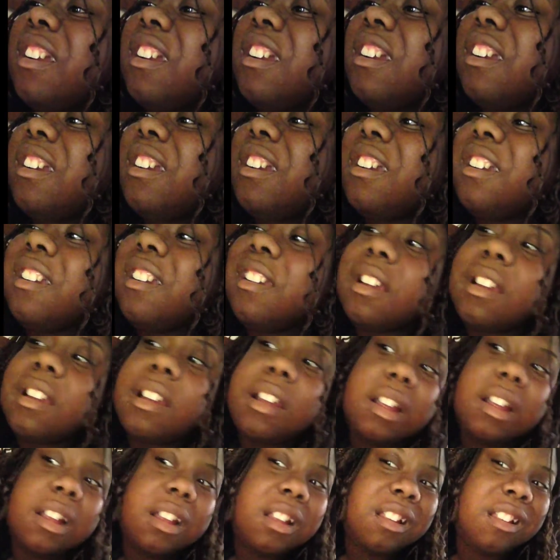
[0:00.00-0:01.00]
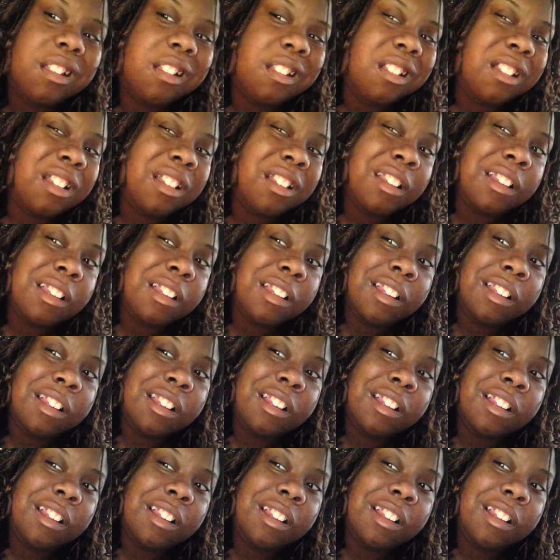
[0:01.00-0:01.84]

Nothing is said.